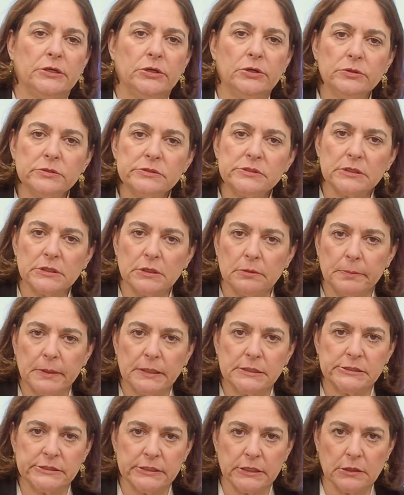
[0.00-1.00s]
using the
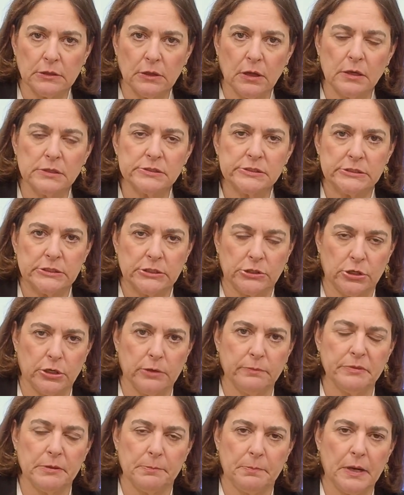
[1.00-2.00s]
basic laws to
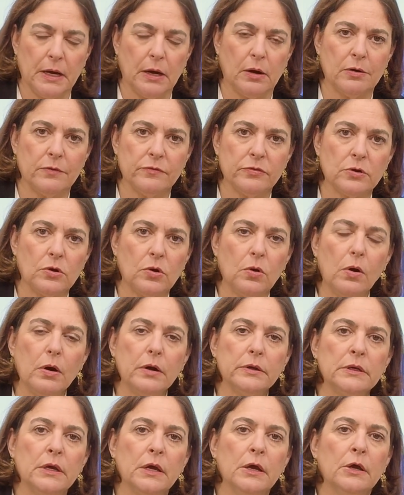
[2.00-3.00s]
curb the power of the
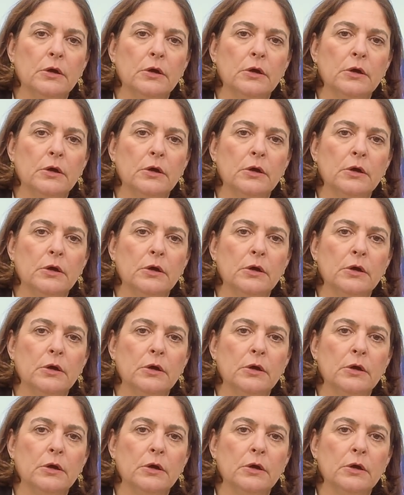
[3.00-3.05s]
court